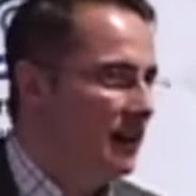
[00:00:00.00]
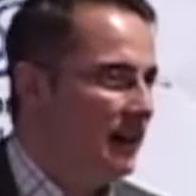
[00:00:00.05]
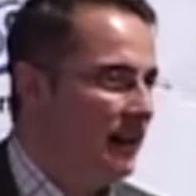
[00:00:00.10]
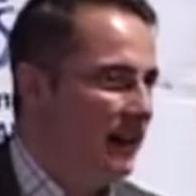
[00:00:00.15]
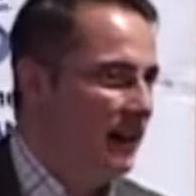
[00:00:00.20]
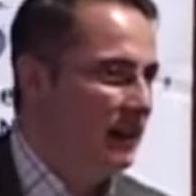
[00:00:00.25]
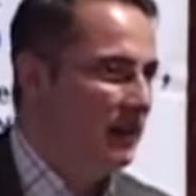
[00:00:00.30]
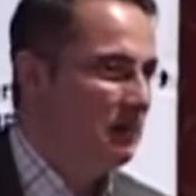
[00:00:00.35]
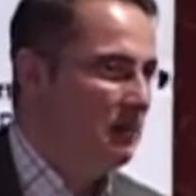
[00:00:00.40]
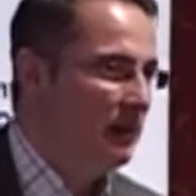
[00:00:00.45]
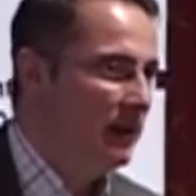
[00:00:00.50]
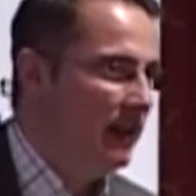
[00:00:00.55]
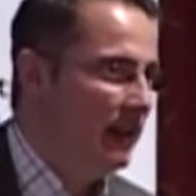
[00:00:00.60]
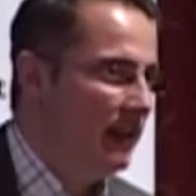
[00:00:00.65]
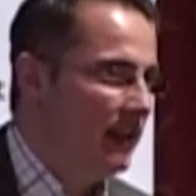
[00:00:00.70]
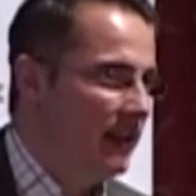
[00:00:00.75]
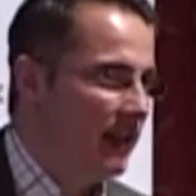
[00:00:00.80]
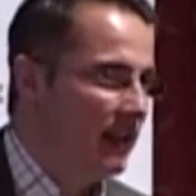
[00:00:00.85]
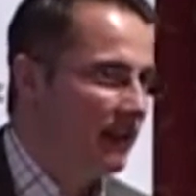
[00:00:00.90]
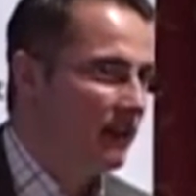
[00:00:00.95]
in the
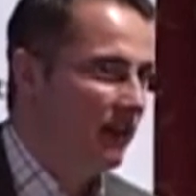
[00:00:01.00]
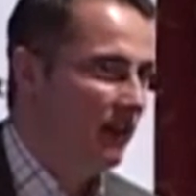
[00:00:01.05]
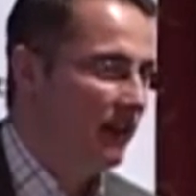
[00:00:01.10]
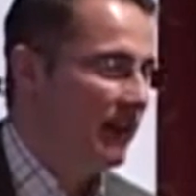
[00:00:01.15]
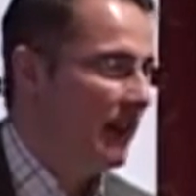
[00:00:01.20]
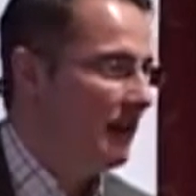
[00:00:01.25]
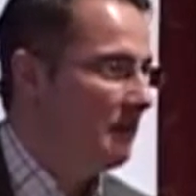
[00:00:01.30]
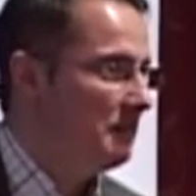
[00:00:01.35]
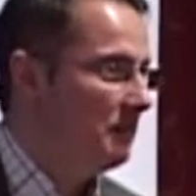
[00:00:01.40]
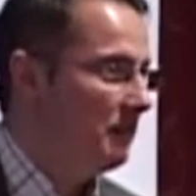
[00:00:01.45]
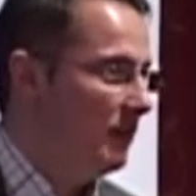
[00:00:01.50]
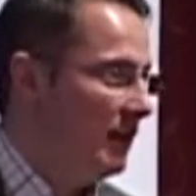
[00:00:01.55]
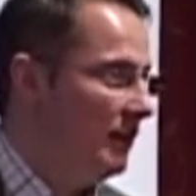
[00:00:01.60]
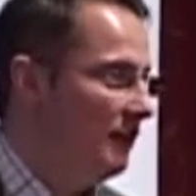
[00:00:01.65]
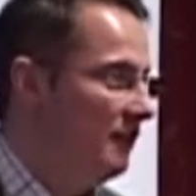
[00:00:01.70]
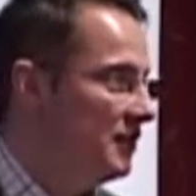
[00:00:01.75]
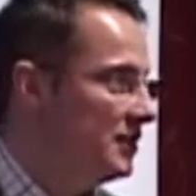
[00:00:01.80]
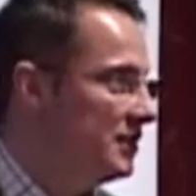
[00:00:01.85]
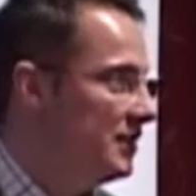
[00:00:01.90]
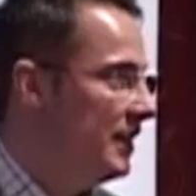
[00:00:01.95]
beginning, I thought I'm really
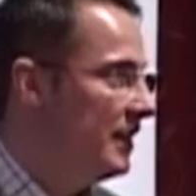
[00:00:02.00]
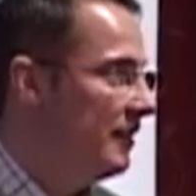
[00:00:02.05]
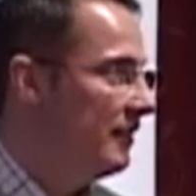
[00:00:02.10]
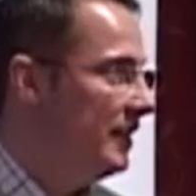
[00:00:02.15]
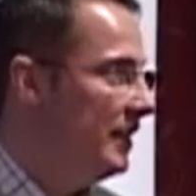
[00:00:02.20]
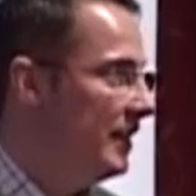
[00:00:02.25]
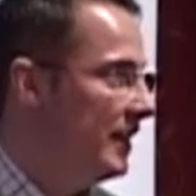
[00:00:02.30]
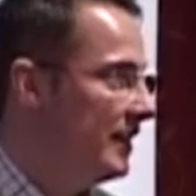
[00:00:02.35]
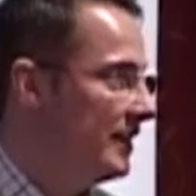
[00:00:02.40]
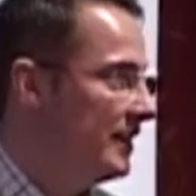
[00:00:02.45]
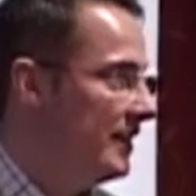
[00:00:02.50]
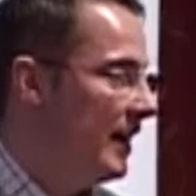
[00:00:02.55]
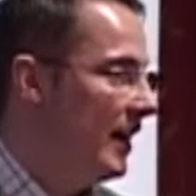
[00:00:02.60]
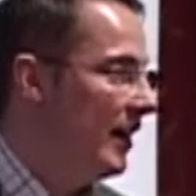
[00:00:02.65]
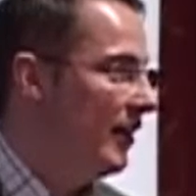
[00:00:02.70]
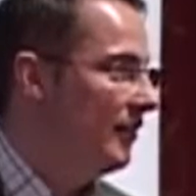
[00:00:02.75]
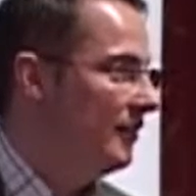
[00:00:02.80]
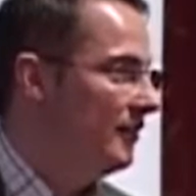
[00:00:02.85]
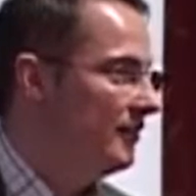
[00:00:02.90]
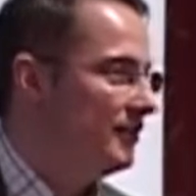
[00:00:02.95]
visionary, and
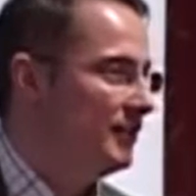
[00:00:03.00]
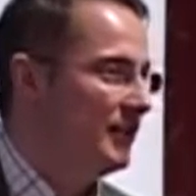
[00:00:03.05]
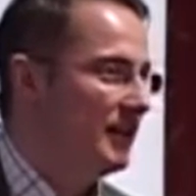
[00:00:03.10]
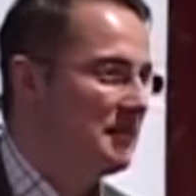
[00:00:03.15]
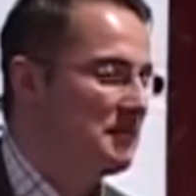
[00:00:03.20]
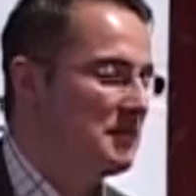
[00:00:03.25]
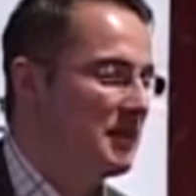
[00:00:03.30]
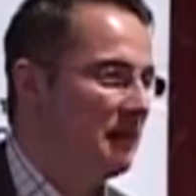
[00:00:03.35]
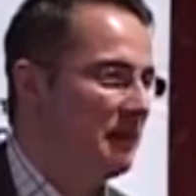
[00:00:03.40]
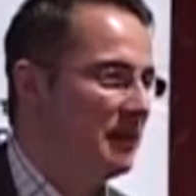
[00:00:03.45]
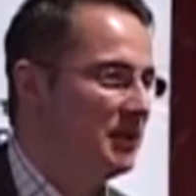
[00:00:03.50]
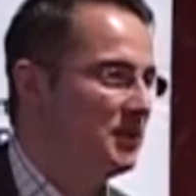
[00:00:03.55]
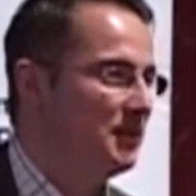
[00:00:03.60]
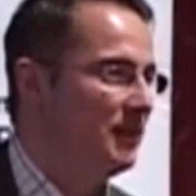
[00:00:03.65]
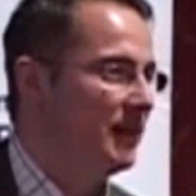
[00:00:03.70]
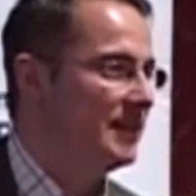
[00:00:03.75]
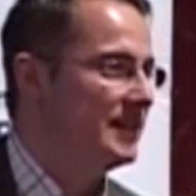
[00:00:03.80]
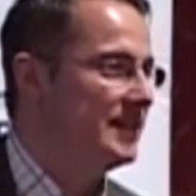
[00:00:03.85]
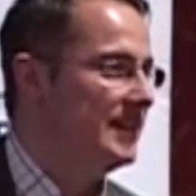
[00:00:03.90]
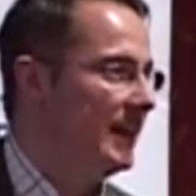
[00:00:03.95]
now I'm coming
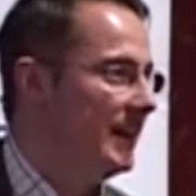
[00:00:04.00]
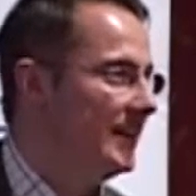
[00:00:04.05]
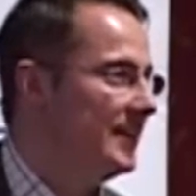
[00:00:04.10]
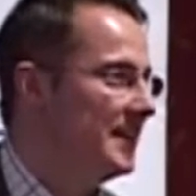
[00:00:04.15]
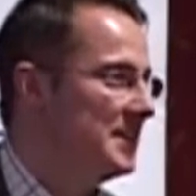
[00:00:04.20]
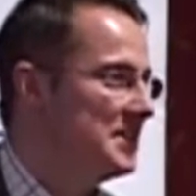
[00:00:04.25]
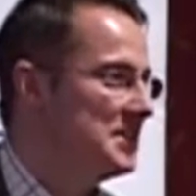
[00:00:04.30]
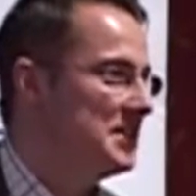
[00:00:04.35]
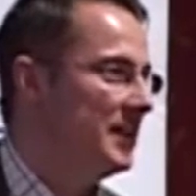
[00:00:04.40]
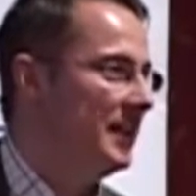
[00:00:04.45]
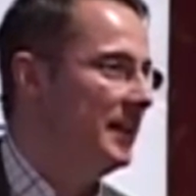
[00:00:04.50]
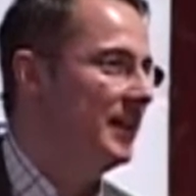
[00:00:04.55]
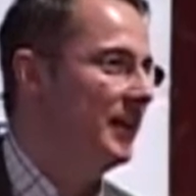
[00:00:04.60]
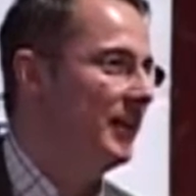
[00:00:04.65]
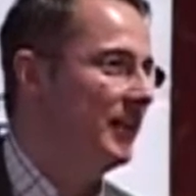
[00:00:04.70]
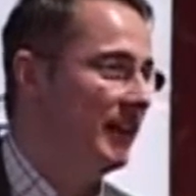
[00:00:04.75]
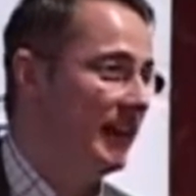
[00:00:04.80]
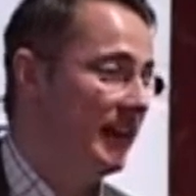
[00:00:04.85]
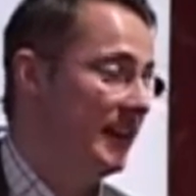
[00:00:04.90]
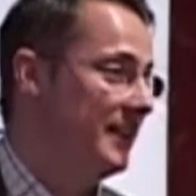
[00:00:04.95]
towards the end. I see
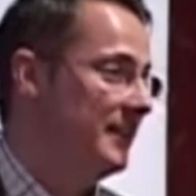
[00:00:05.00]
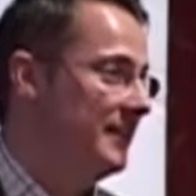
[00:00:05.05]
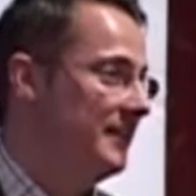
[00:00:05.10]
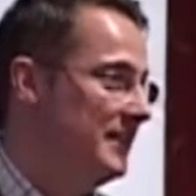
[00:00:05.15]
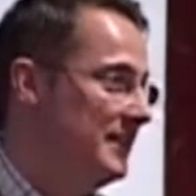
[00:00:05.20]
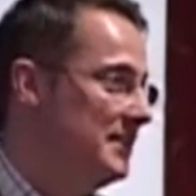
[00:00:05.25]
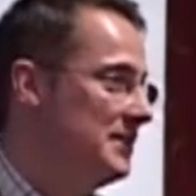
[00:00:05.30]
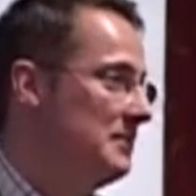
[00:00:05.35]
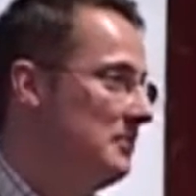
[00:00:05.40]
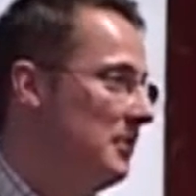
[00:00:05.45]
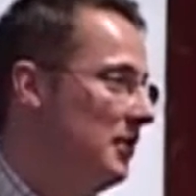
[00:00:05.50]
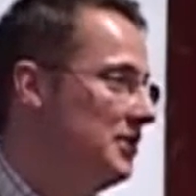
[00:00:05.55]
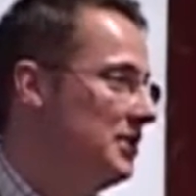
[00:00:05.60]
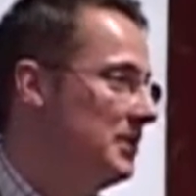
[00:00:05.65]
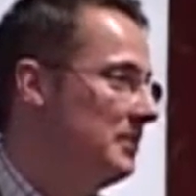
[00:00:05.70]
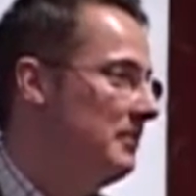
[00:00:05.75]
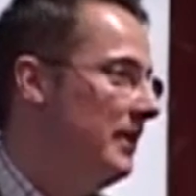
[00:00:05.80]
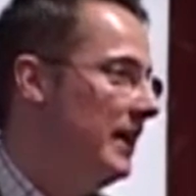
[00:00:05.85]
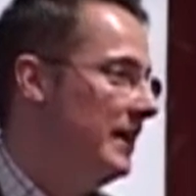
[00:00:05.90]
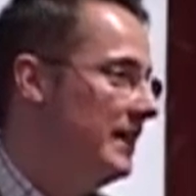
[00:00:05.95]
now like these
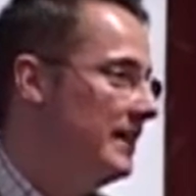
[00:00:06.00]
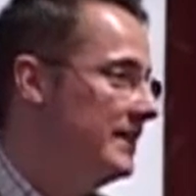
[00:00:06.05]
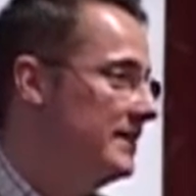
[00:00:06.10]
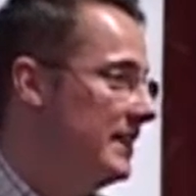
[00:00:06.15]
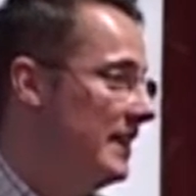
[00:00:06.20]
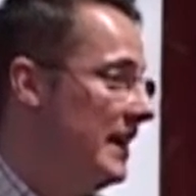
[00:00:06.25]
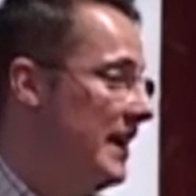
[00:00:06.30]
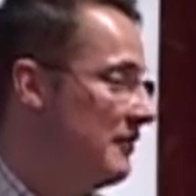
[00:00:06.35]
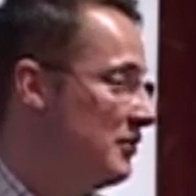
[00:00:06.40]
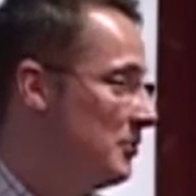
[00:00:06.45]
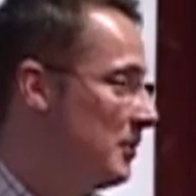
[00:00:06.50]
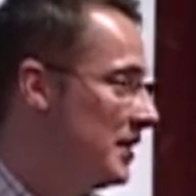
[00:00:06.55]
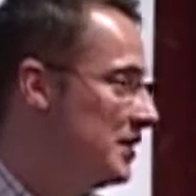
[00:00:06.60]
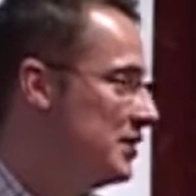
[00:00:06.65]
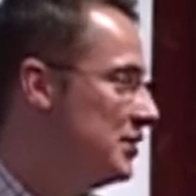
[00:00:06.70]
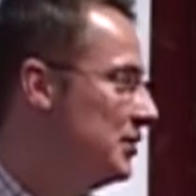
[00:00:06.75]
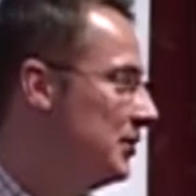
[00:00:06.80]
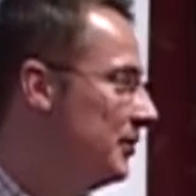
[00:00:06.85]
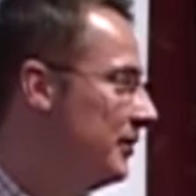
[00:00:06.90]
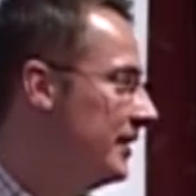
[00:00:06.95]
emerging patterns, and everyone
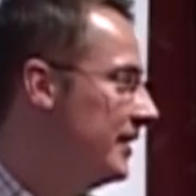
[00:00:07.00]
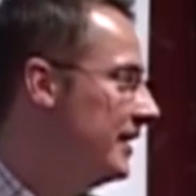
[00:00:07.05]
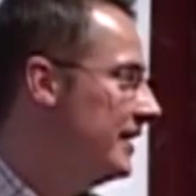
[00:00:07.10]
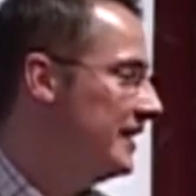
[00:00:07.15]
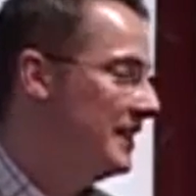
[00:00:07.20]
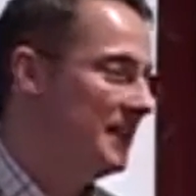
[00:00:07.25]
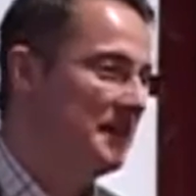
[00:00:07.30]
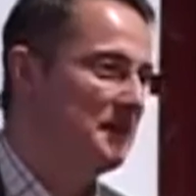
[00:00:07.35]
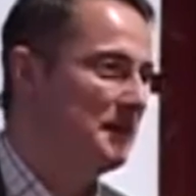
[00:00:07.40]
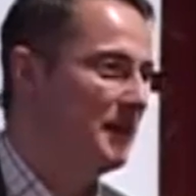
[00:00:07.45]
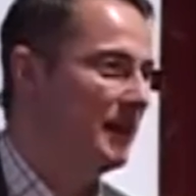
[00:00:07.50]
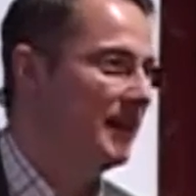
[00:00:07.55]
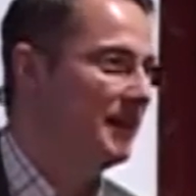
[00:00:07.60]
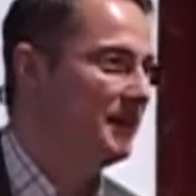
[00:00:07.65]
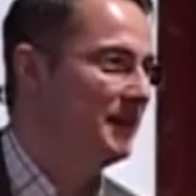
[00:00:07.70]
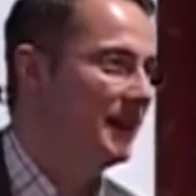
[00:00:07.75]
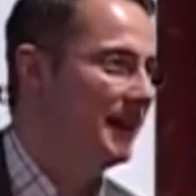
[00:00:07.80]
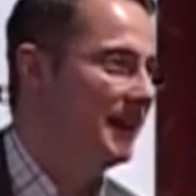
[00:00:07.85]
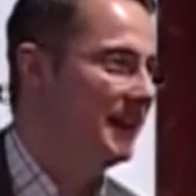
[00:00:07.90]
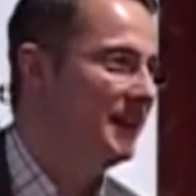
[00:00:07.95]
is doing it, and I wonder
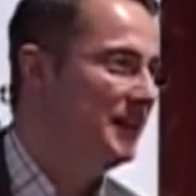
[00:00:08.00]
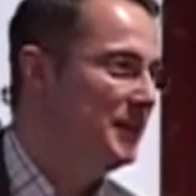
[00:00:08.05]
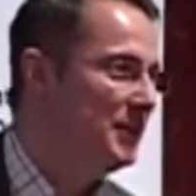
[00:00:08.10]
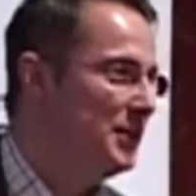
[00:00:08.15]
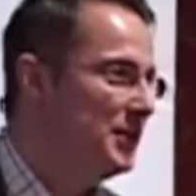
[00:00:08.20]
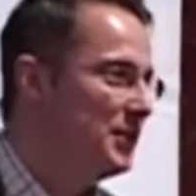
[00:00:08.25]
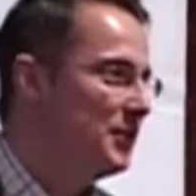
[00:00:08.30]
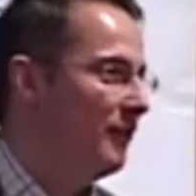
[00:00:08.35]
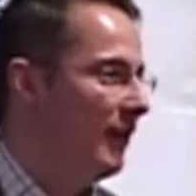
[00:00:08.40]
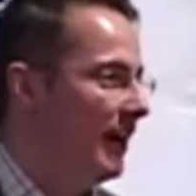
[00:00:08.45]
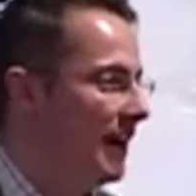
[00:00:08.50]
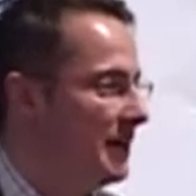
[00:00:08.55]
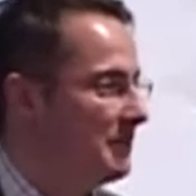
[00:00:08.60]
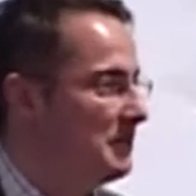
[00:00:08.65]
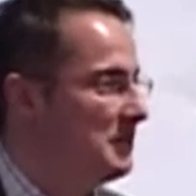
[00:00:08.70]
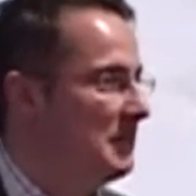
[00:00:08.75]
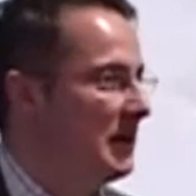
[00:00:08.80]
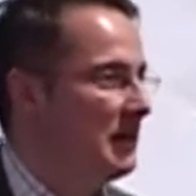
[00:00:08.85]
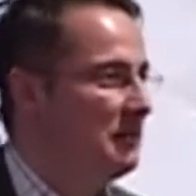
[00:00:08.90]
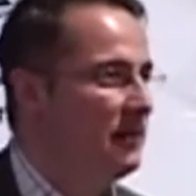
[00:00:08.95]
what I write up
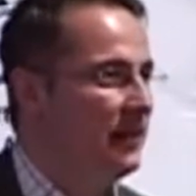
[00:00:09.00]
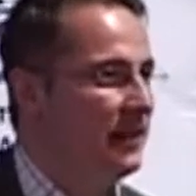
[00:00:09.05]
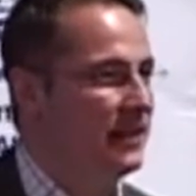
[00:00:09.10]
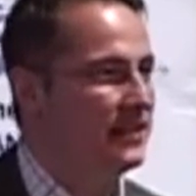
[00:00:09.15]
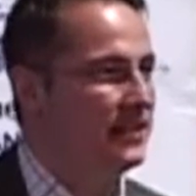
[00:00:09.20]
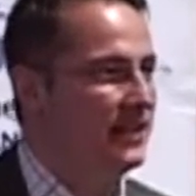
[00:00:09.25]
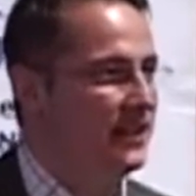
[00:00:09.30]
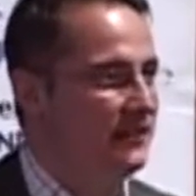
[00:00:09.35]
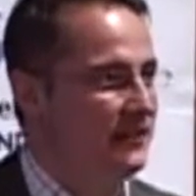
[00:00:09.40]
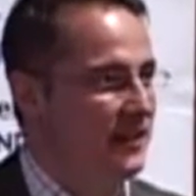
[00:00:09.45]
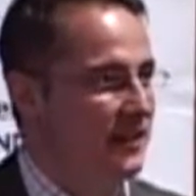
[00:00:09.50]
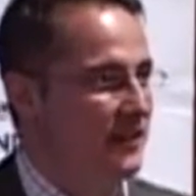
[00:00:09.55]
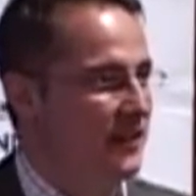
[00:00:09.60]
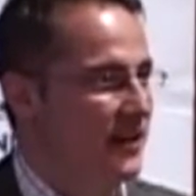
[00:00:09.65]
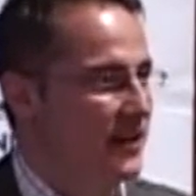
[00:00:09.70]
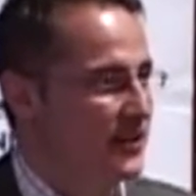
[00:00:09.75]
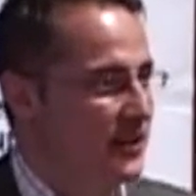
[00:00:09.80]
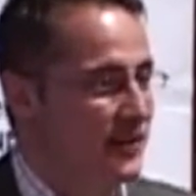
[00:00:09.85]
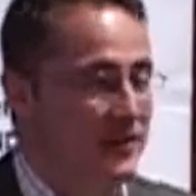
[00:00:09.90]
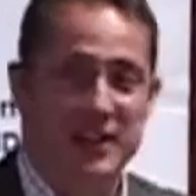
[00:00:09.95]
in my PhD if
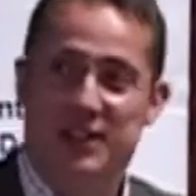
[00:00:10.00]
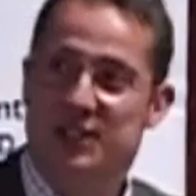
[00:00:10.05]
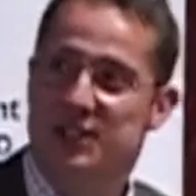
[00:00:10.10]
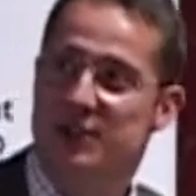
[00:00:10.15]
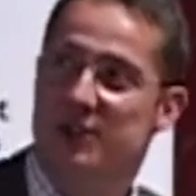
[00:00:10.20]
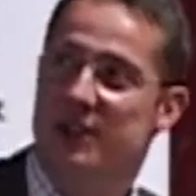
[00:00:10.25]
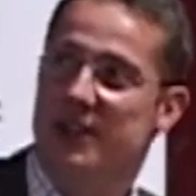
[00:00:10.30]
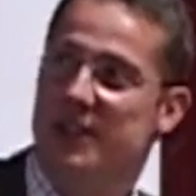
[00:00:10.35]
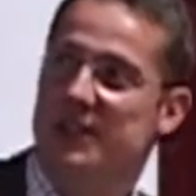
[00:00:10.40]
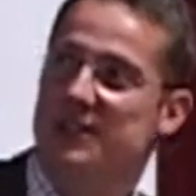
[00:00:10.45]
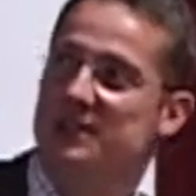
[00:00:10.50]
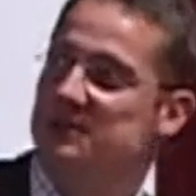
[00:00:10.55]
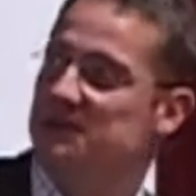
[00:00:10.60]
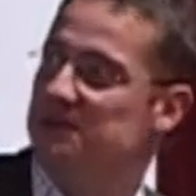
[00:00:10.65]
everyone's already doing it.